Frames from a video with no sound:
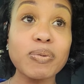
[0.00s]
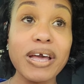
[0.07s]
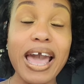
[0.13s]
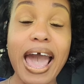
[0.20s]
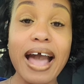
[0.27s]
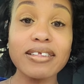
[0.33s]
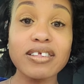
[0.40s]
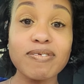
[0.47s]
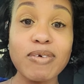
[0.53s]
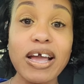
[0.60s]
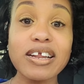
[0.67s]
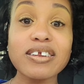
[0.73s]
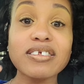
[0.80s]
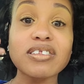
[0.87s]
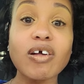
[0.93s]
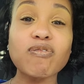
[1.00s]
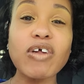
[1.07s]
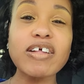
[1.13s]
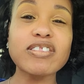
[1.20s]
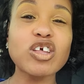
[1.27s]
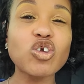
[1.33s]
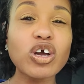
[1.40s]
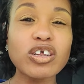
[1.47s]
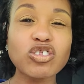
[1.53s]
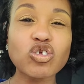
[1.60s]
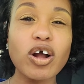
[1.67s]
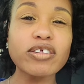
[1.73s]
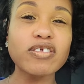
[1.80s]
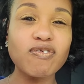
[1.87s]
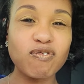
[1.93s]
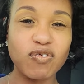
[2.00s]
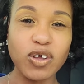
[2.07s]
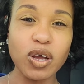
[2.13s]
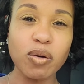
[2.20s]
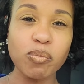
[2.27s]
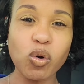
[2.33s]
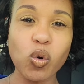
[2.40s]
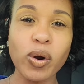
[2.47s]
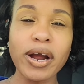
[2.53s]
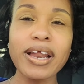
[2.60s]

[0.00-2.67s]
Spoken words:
be activated and stuff like that, you're going to start to feel more.